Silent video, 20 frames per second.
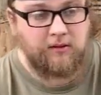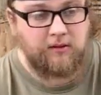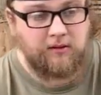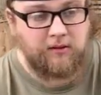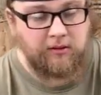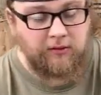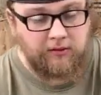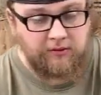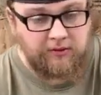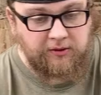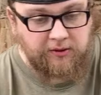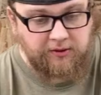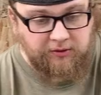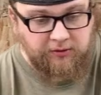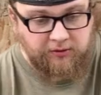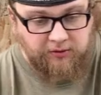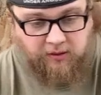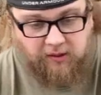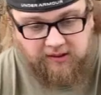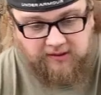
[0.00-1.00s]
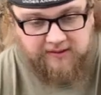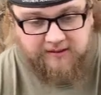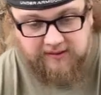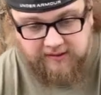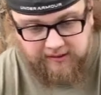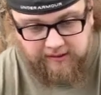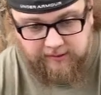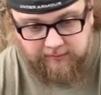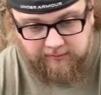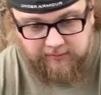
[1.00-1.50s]
You should trust
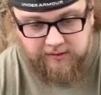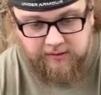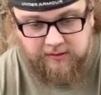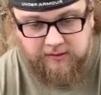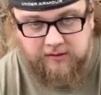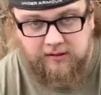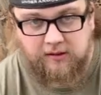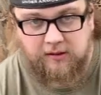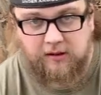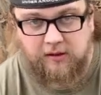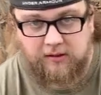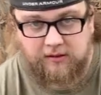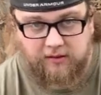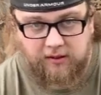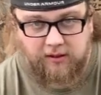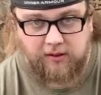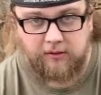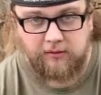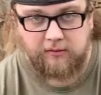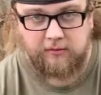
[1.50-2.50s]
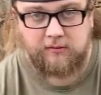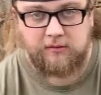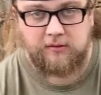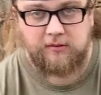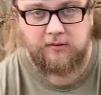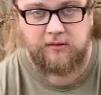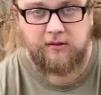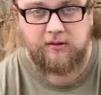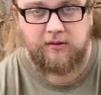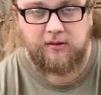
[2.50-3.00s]
them to
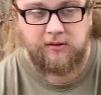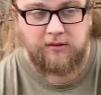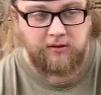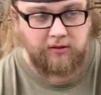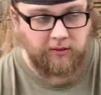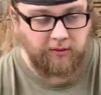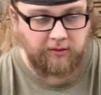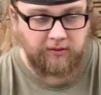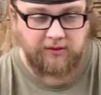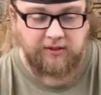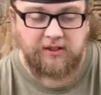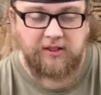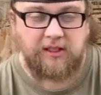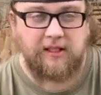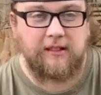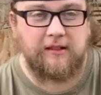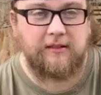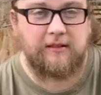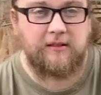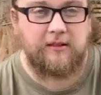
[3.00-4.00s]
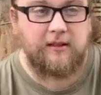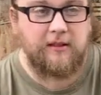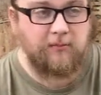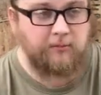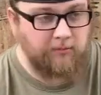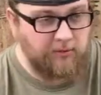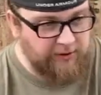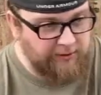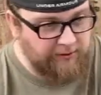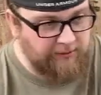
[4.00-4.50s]
know their shit,
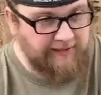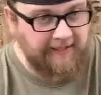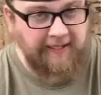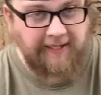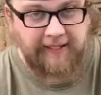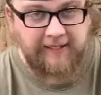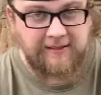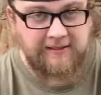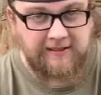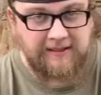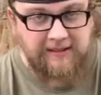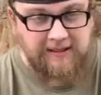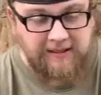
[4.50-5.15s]
but you can't.